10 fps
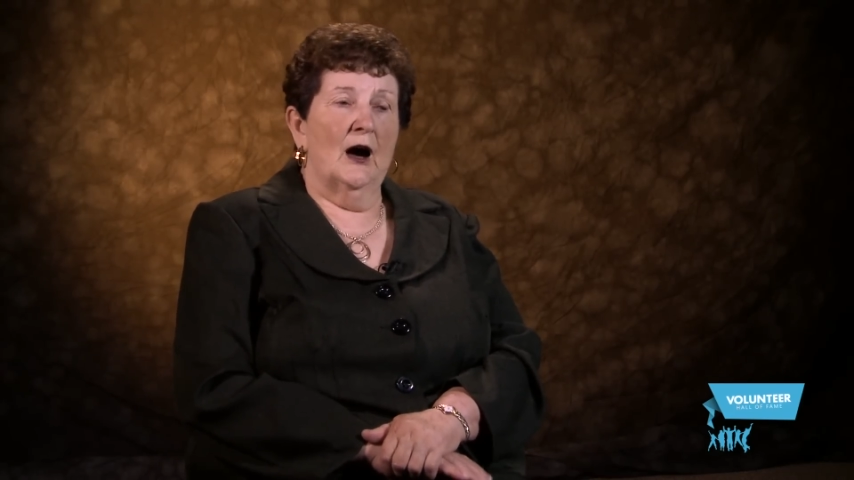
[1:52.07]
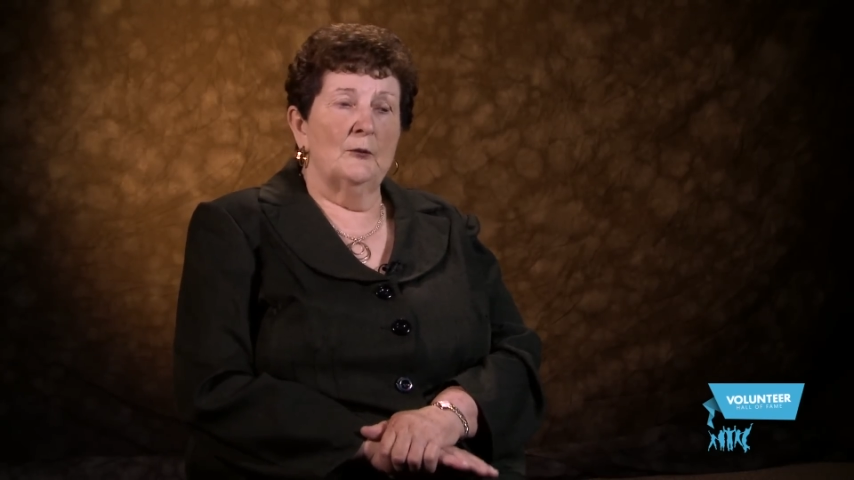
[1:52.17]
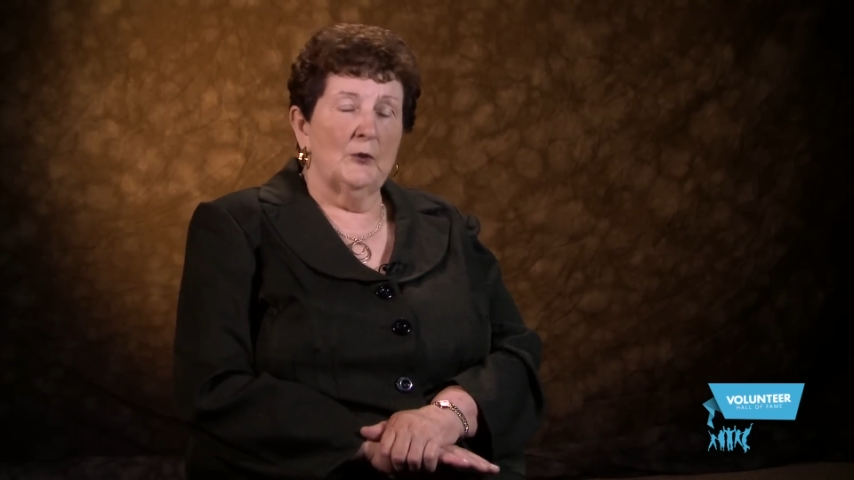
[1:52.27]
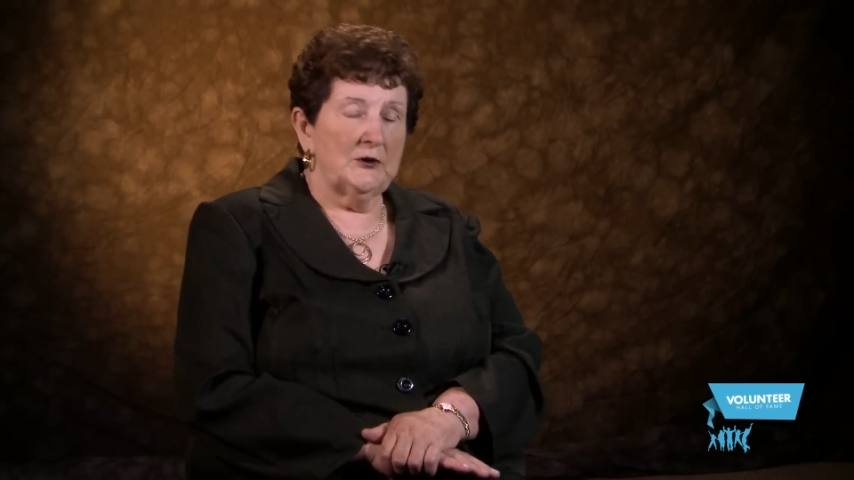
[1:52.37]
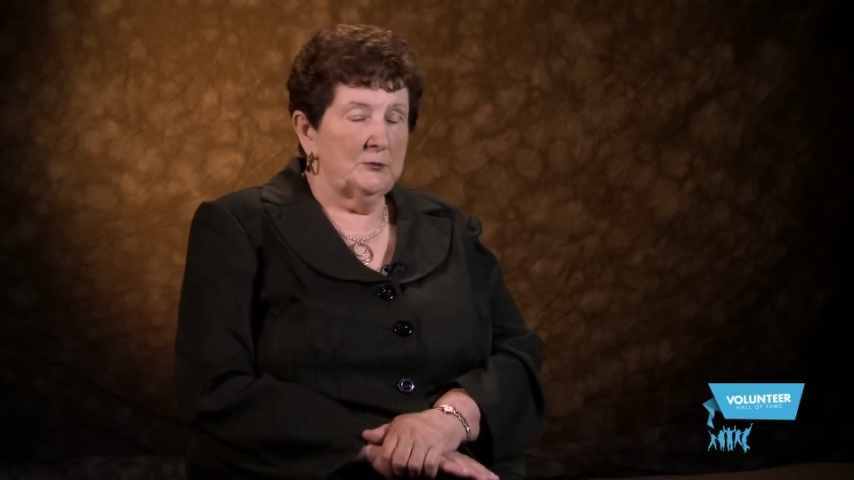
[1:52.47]

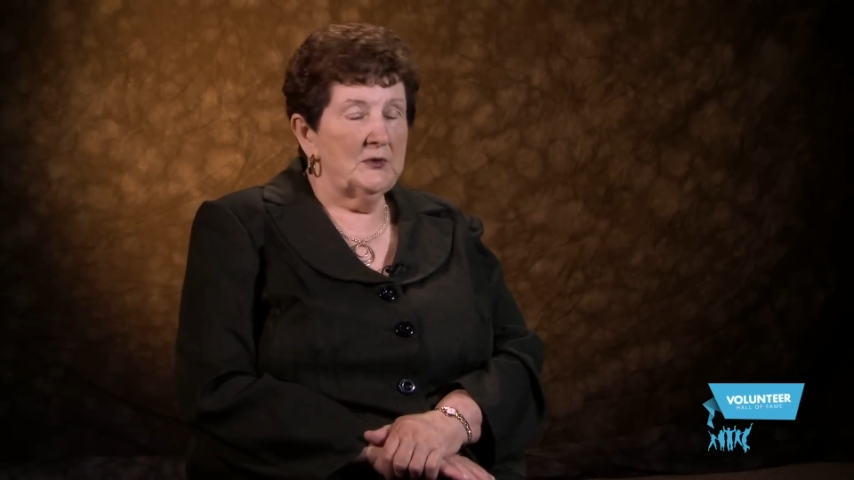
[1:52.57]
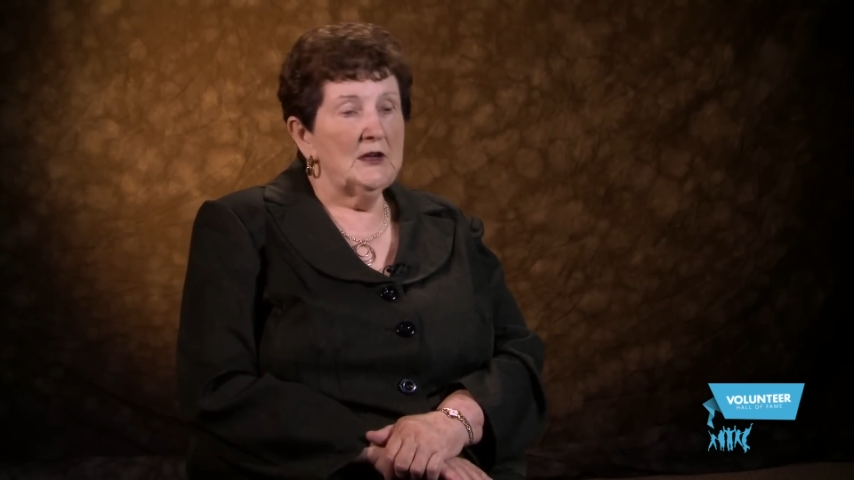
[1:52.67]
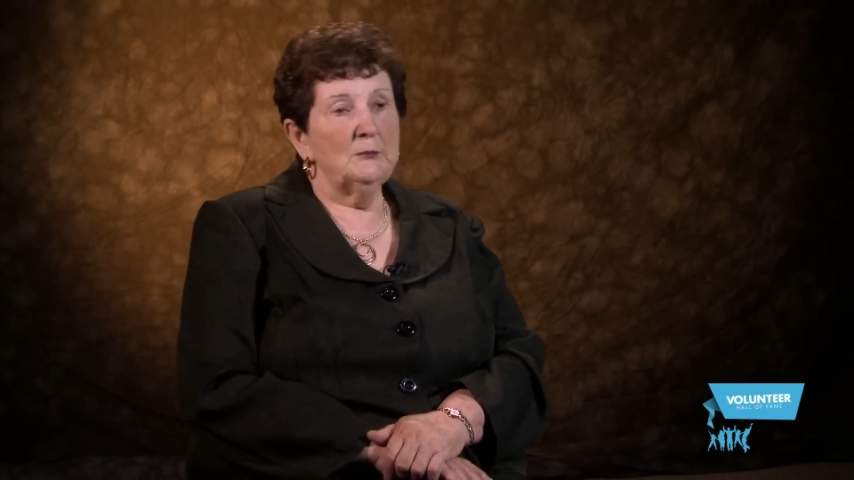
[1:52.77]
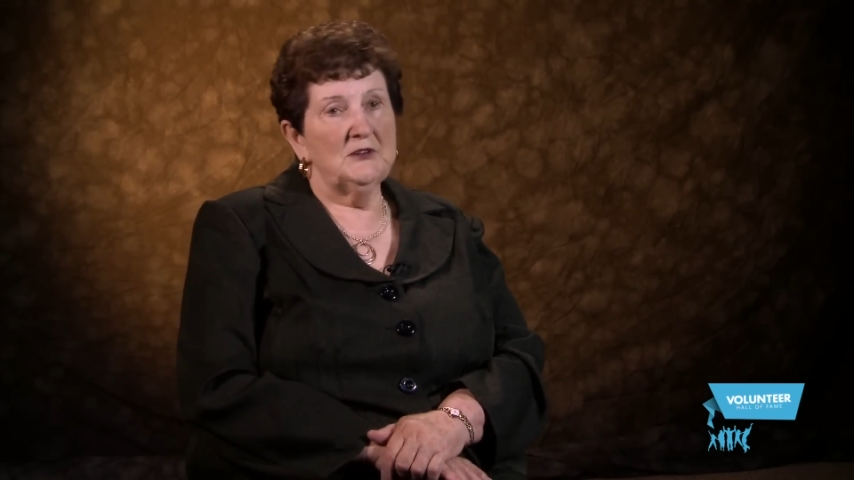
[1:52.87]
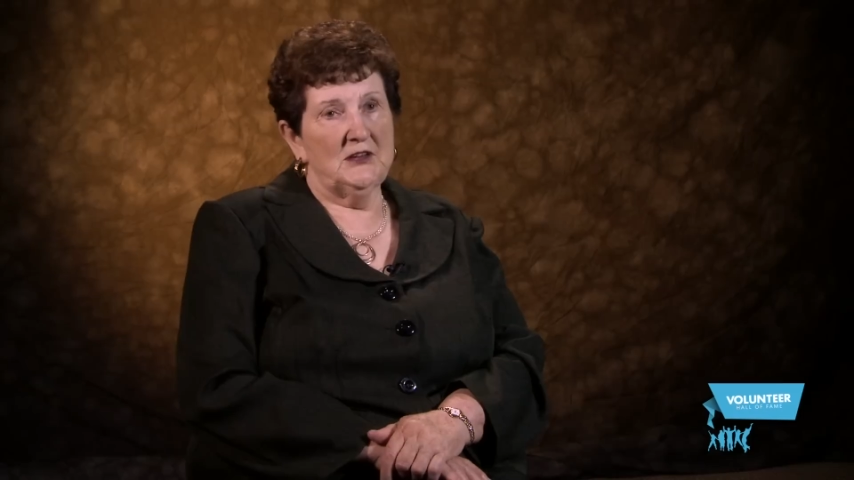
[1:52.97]
I mightn't be
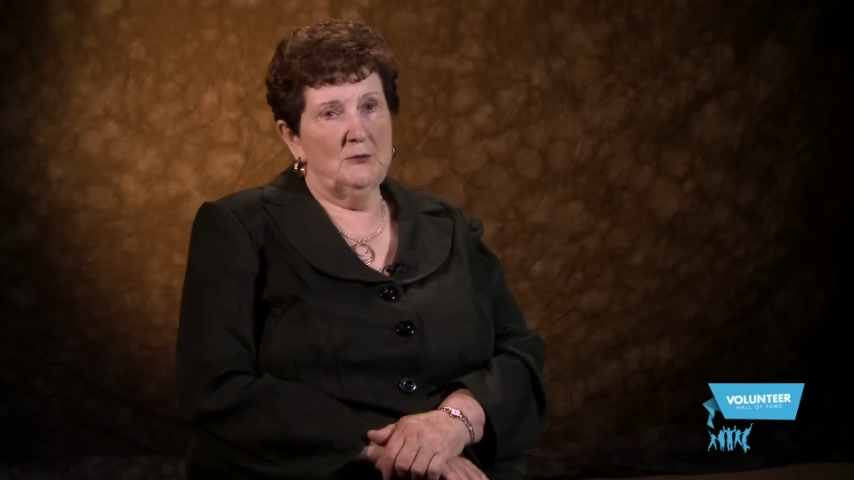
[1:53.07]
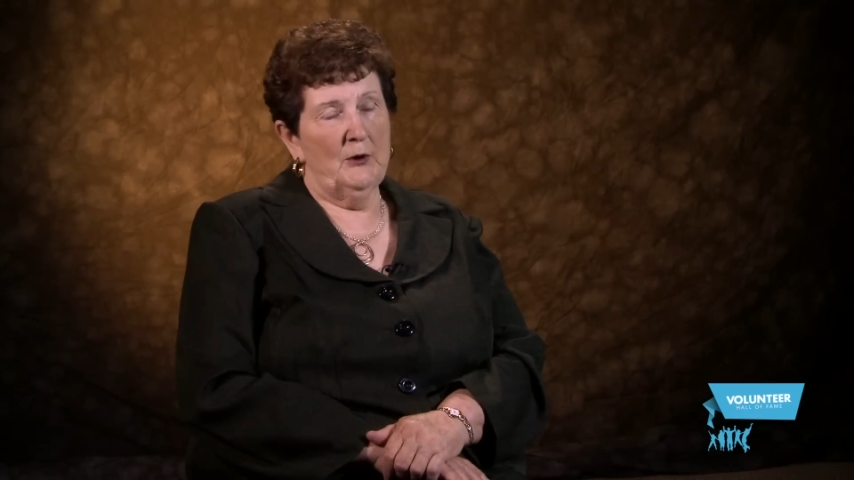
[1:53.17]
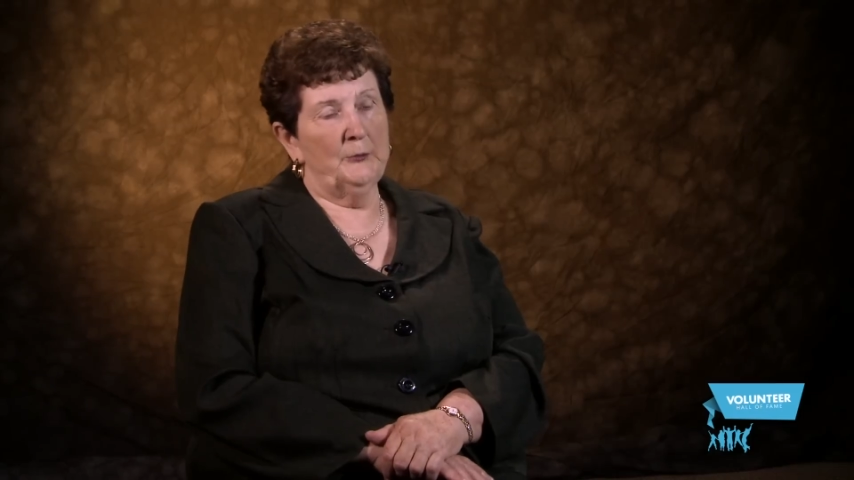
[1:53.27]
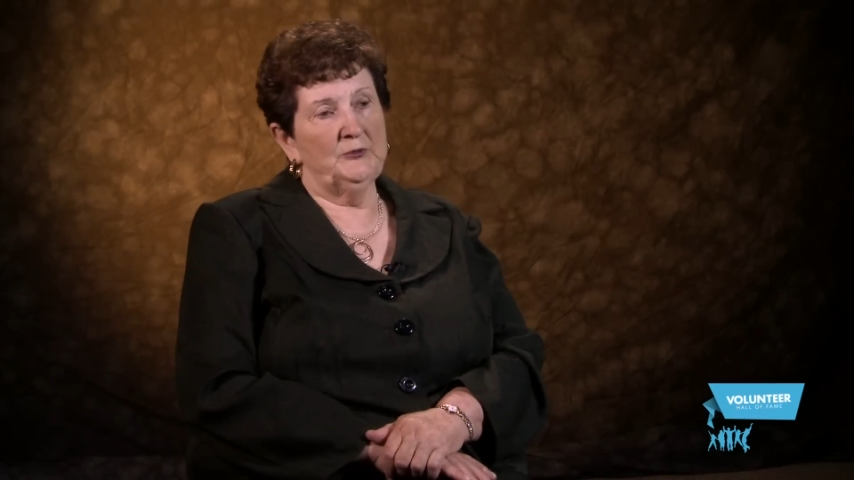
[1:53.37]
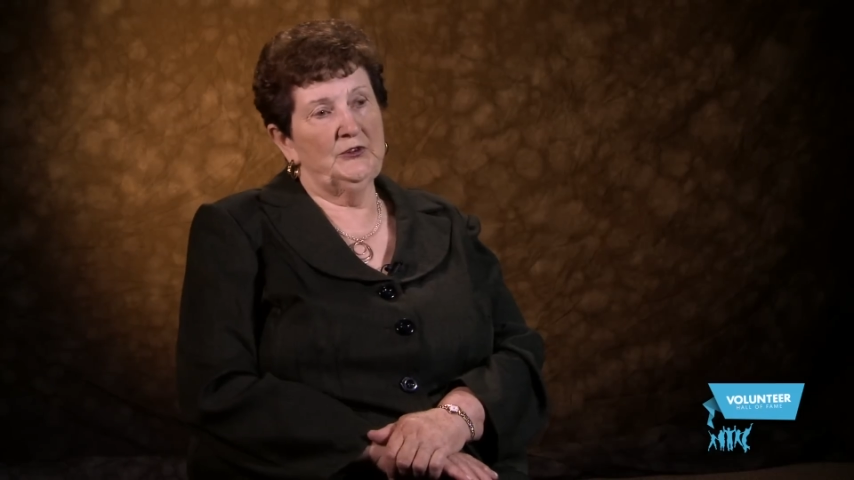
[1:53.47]
able to keep
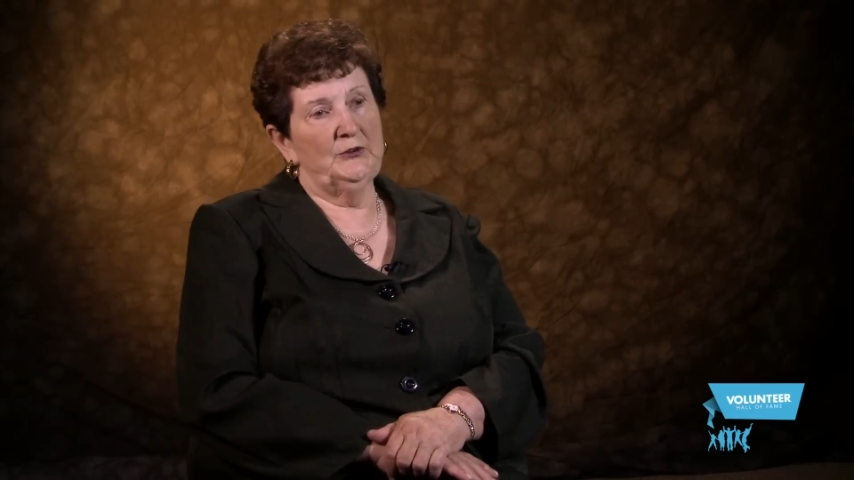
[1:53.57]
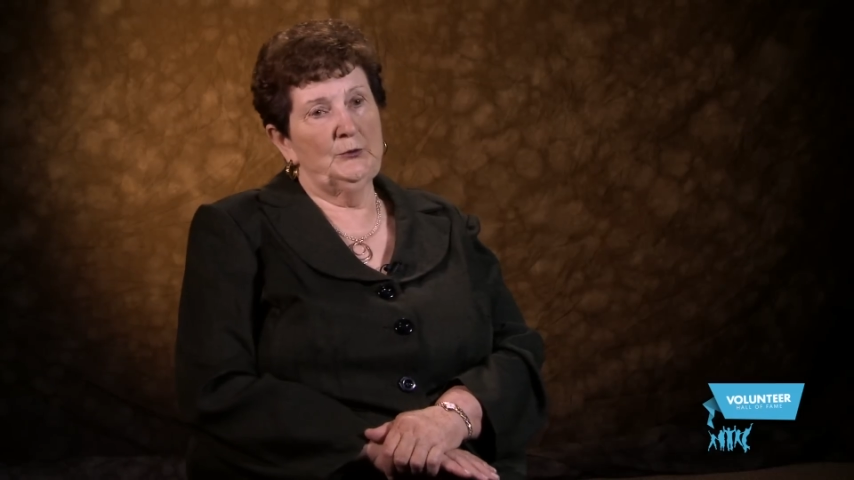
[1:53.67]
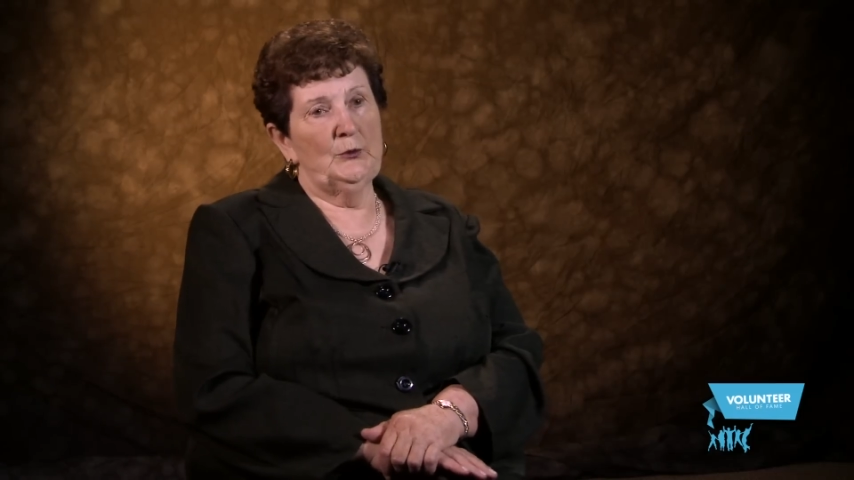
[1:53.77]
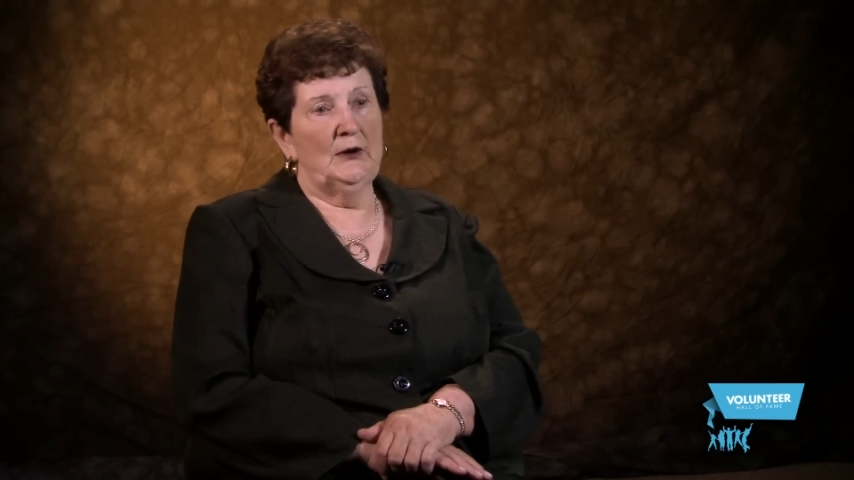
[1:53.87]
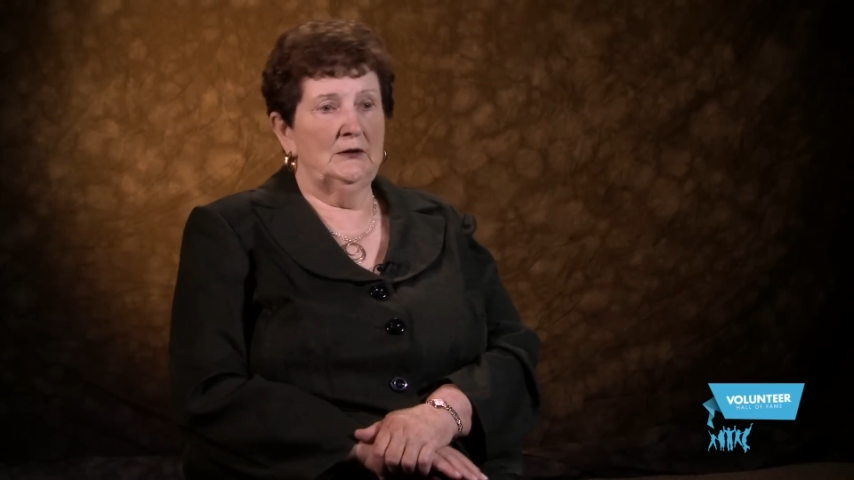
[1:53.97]
up
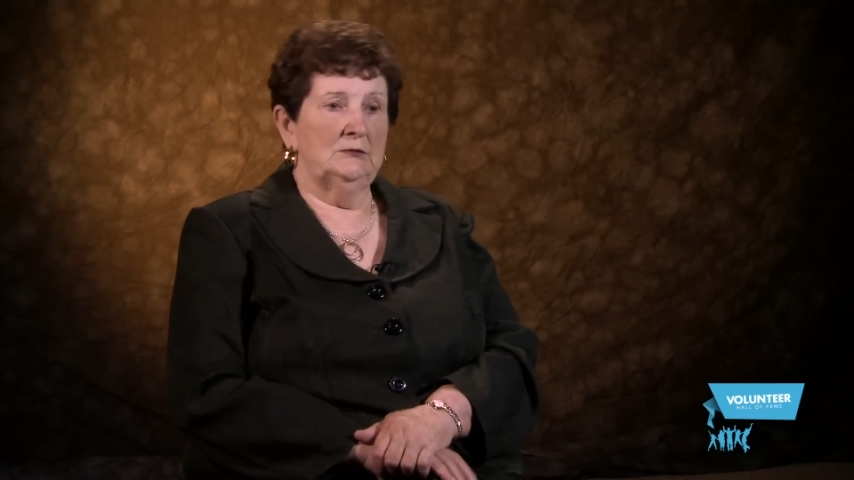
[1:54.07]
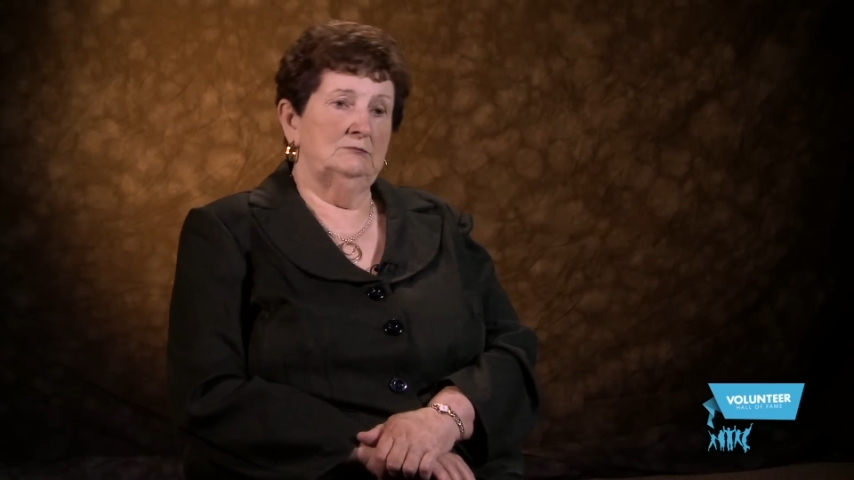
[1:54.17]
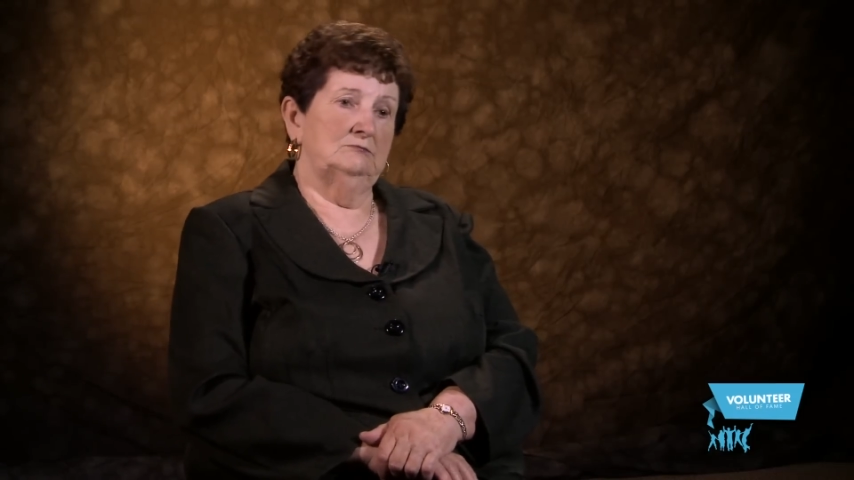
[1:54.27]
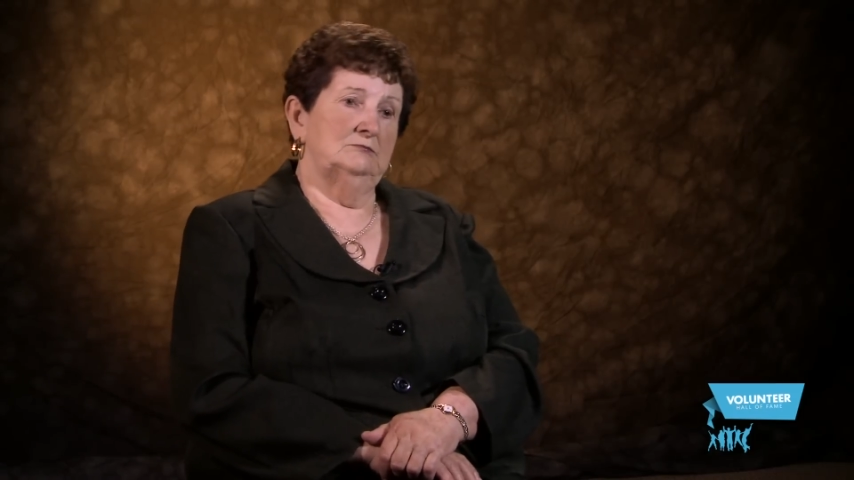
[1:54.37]
to